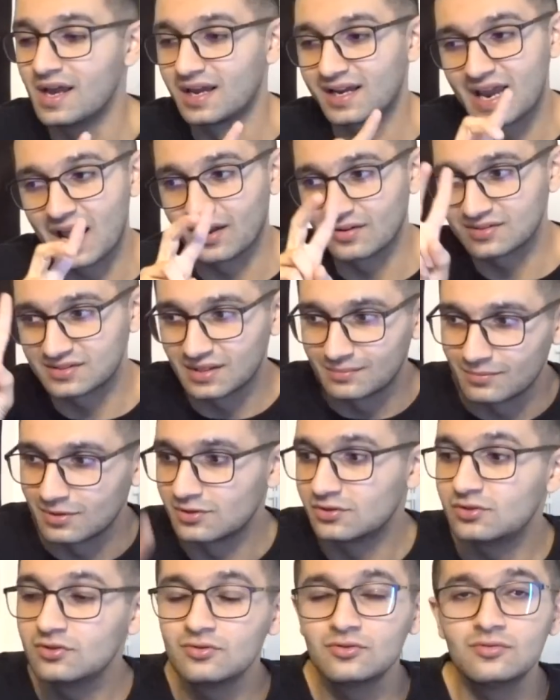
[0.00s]
Catalyst number
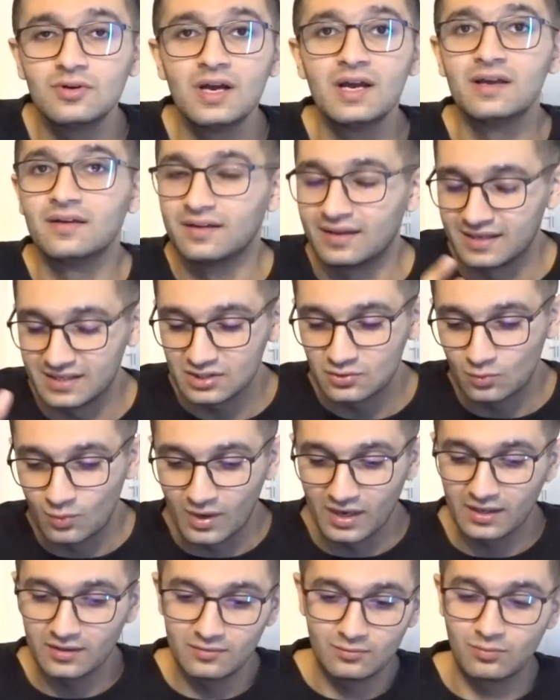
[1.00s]
two is,
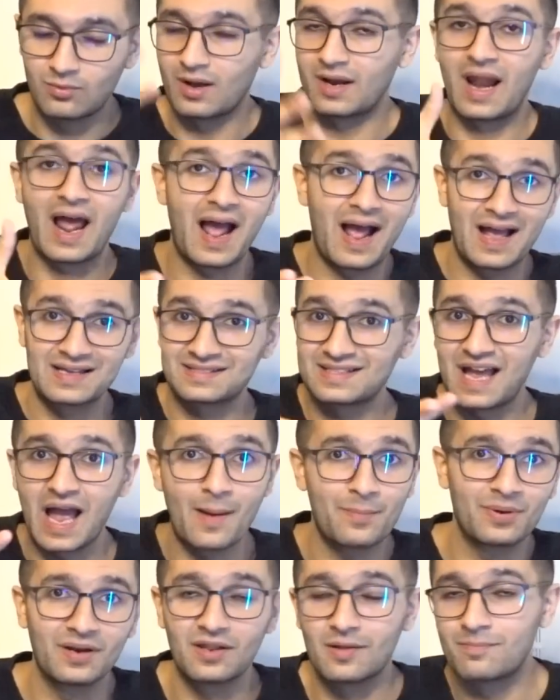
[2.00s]
well, what has
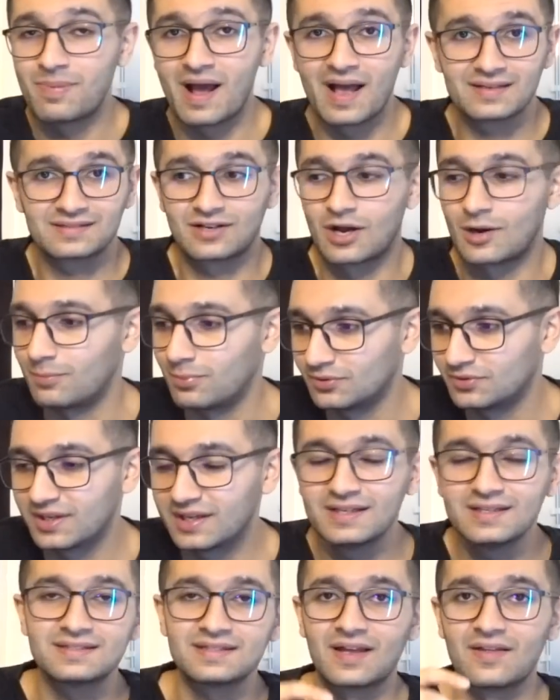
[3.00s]
happened in the past couple
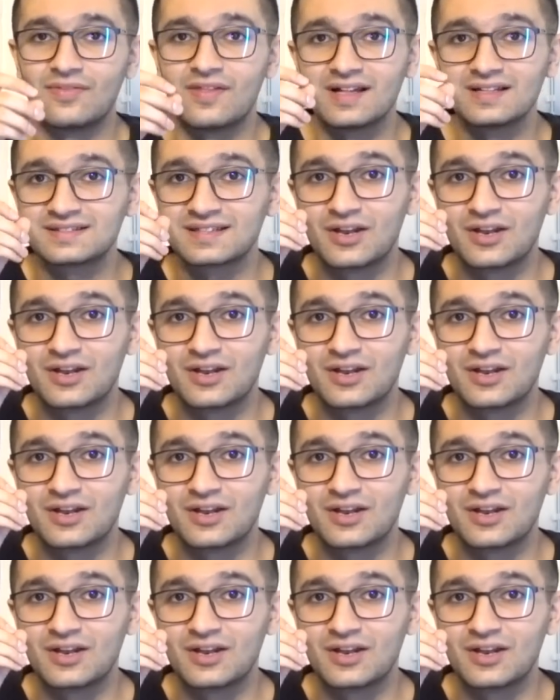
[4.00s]
days, and that's